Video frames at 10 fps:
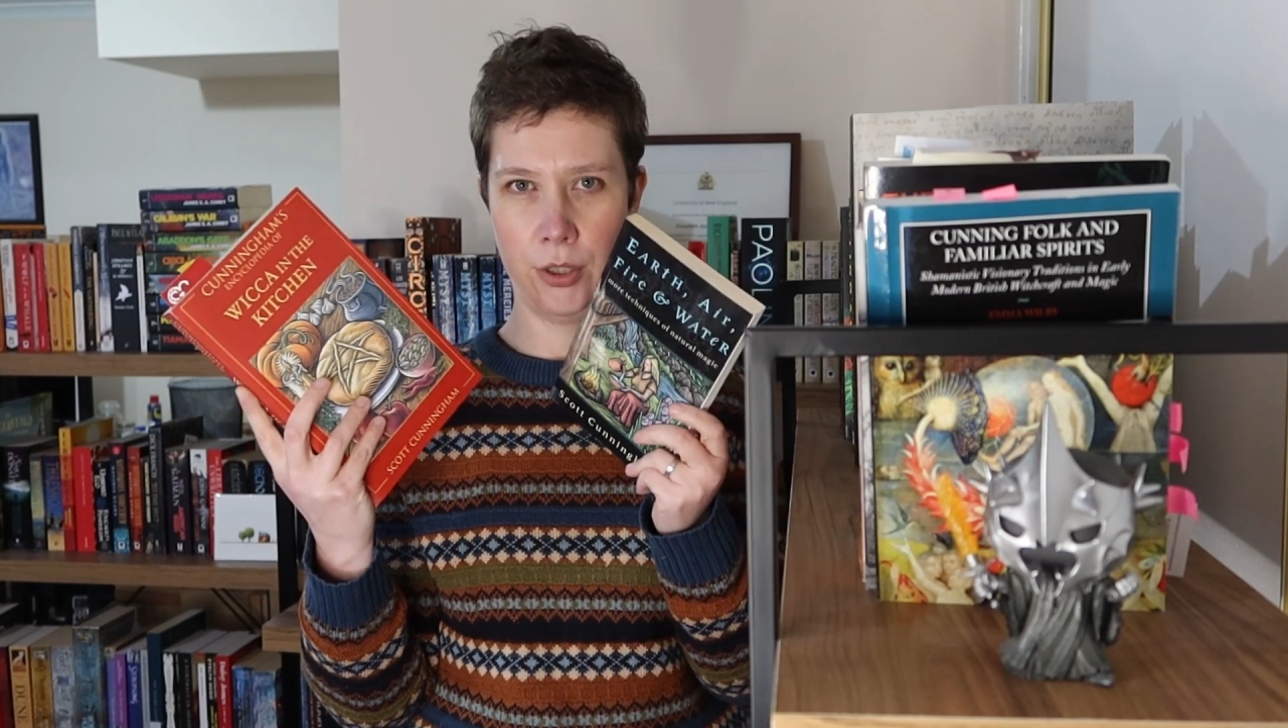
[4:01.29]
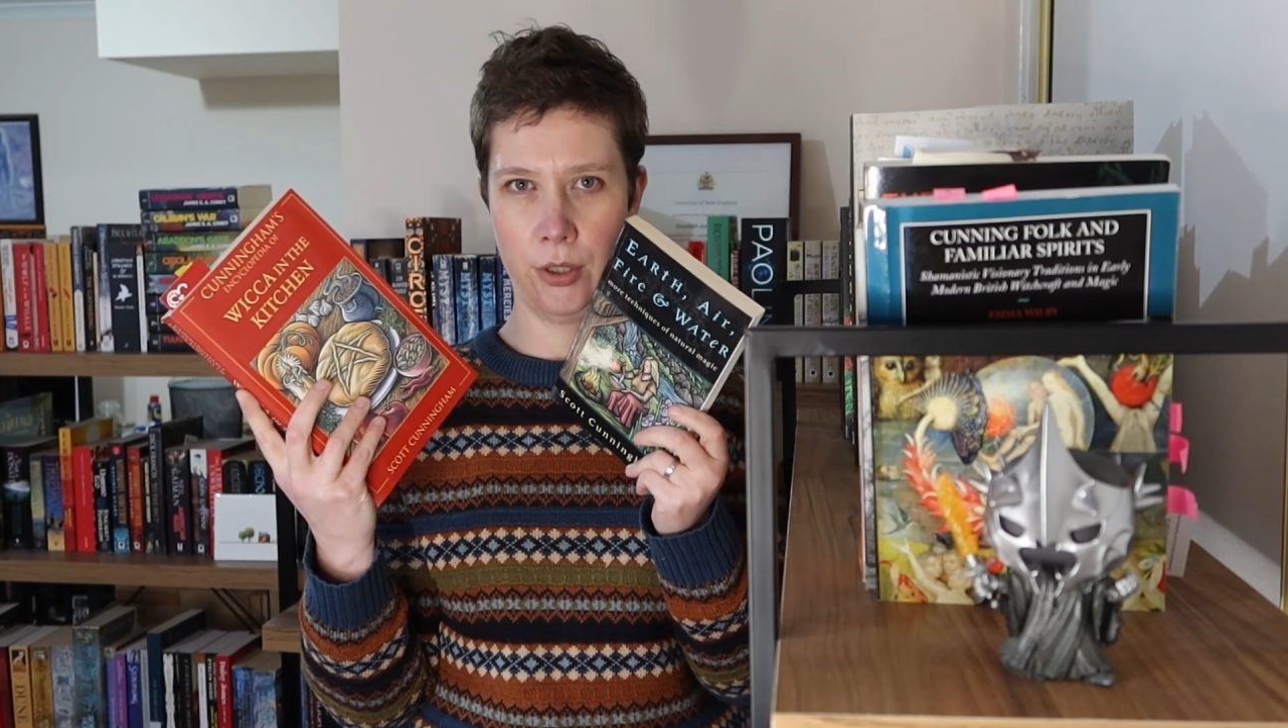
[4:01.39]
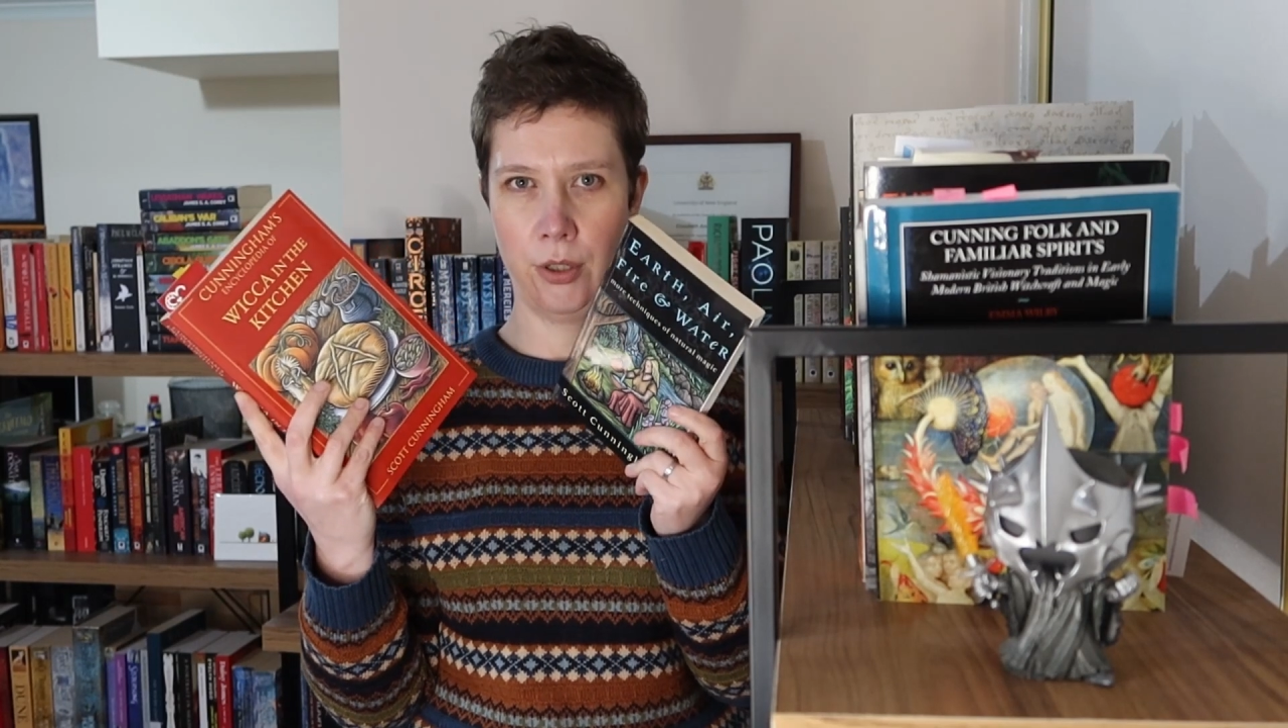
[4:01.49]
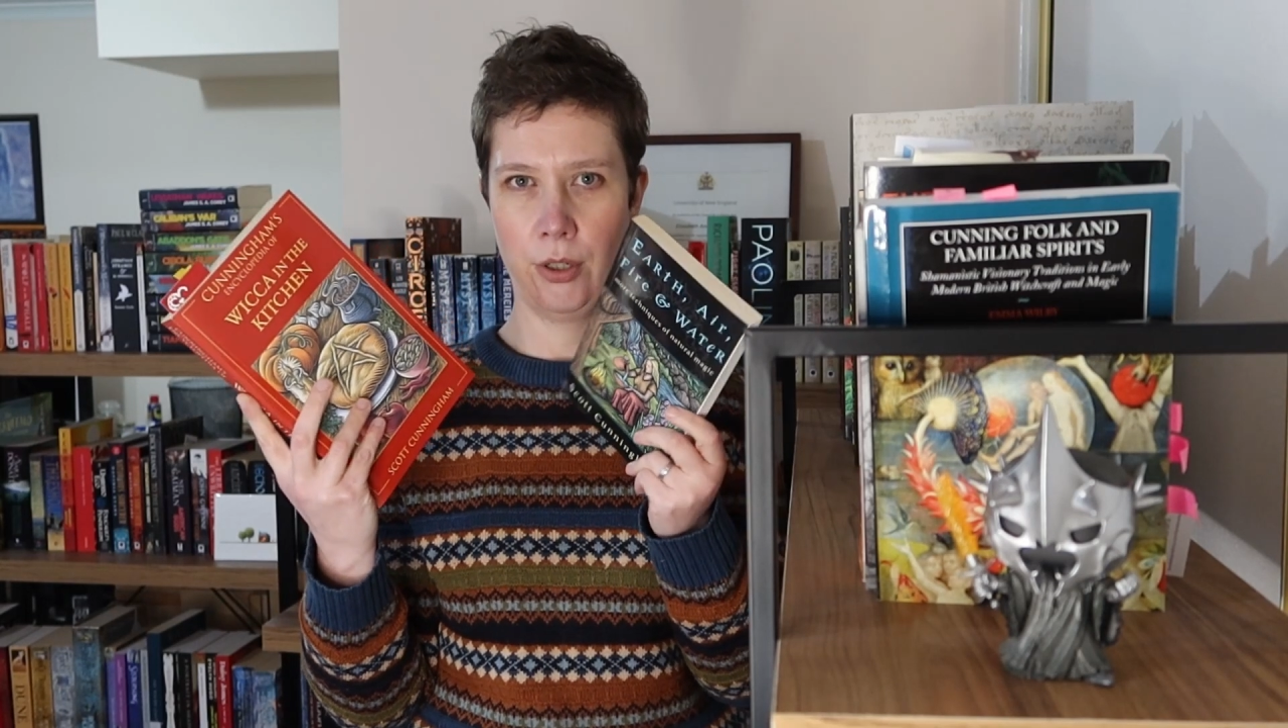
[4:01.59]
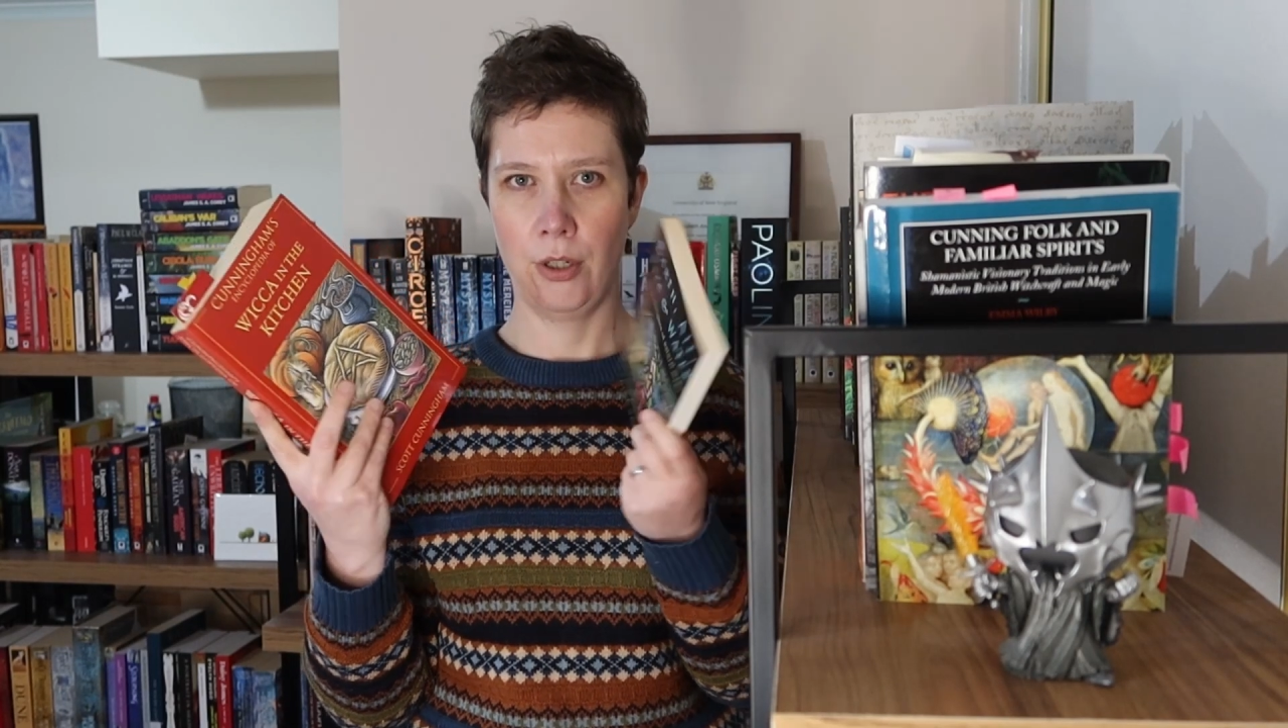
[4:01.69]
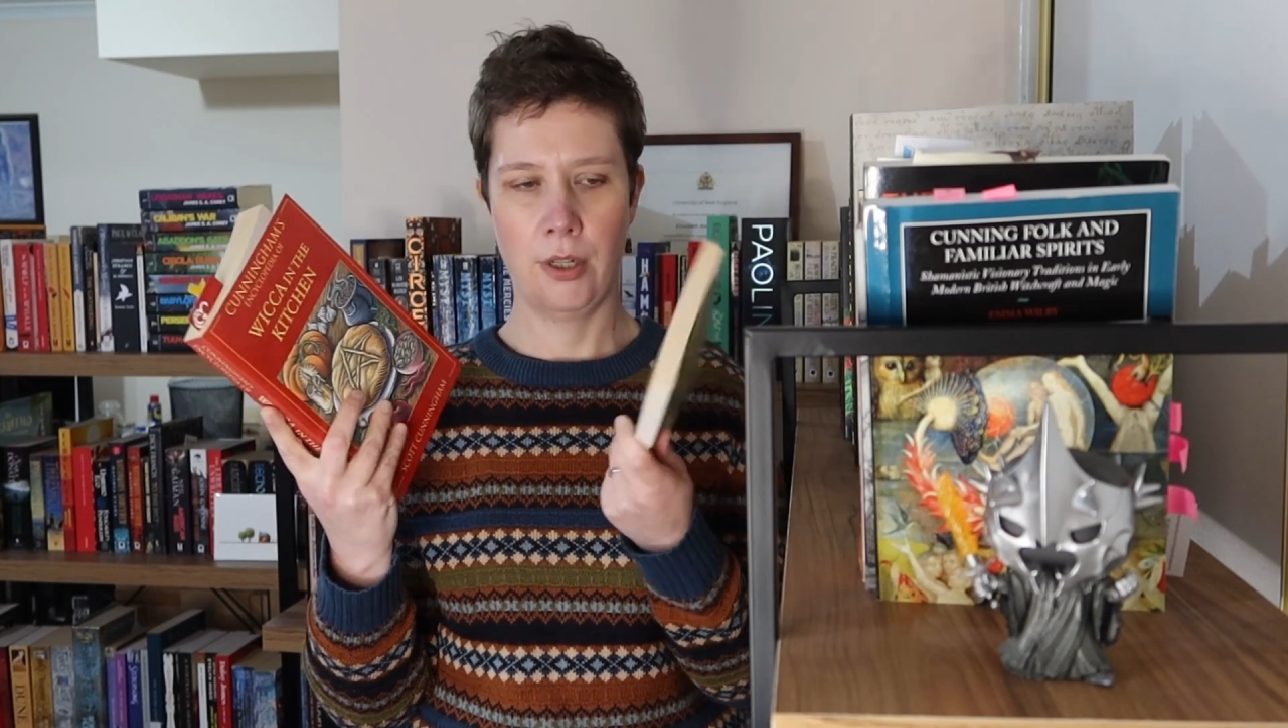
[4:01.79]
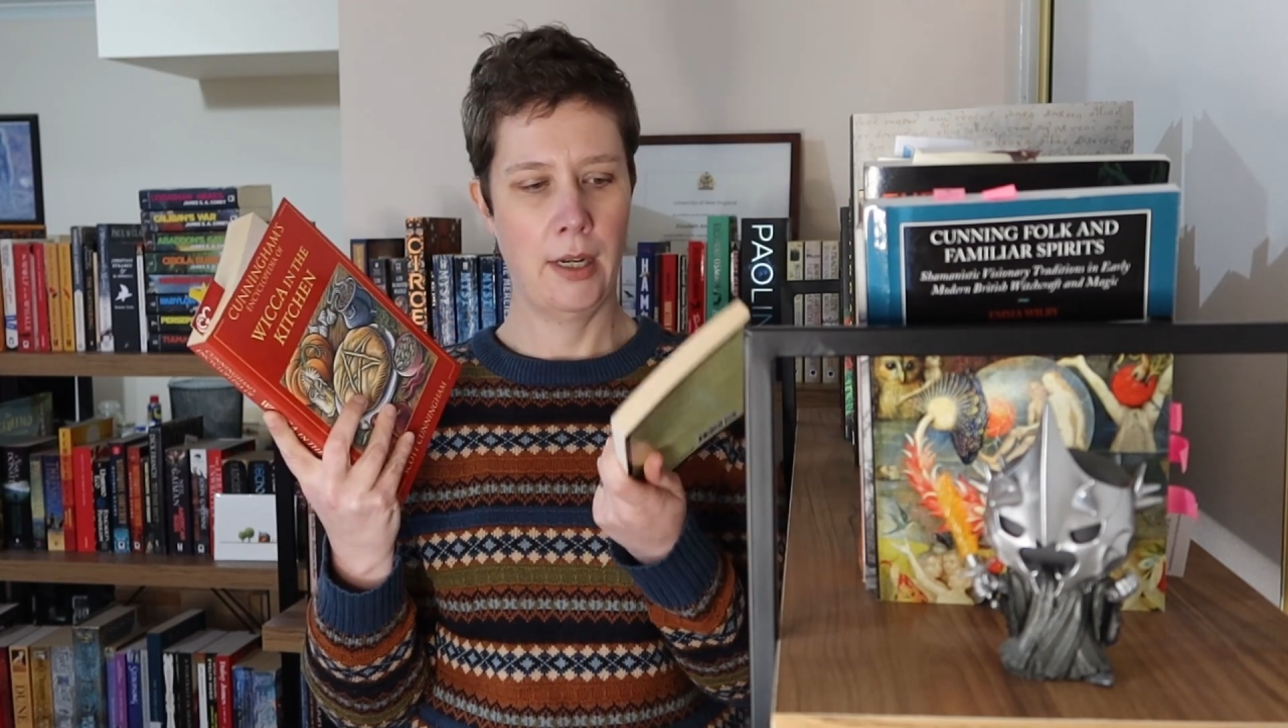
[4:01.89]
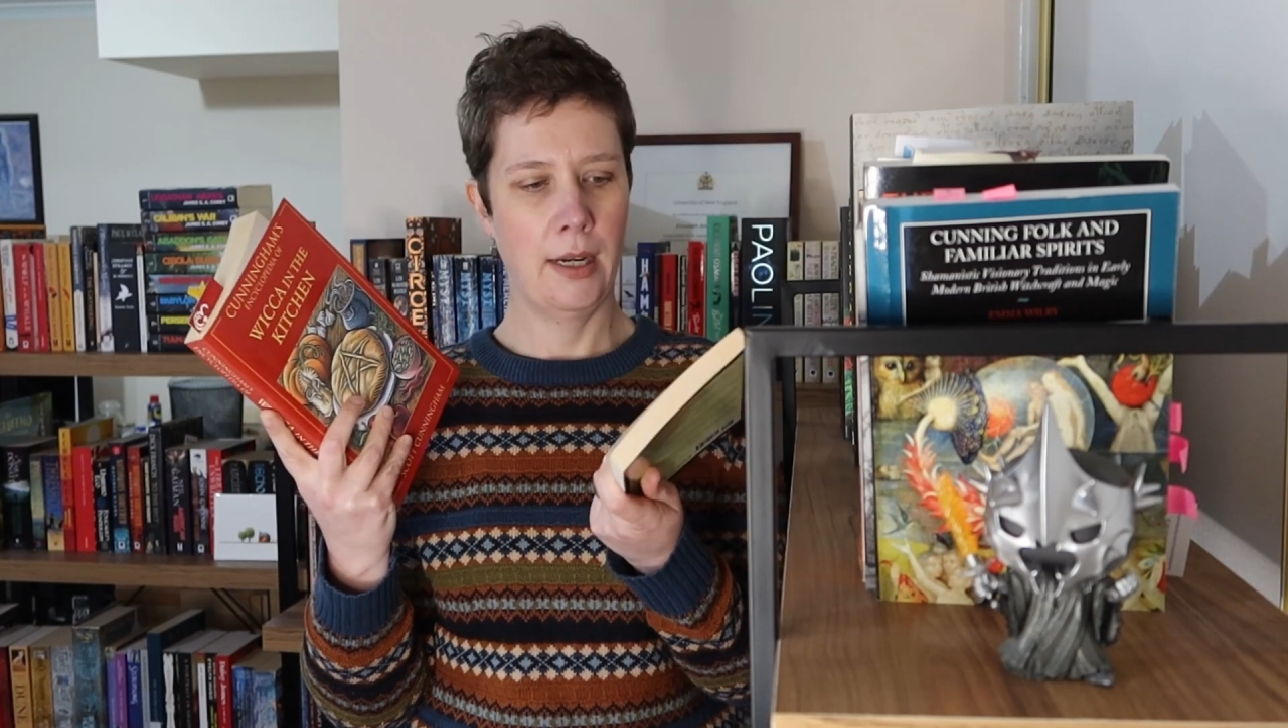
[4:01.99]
to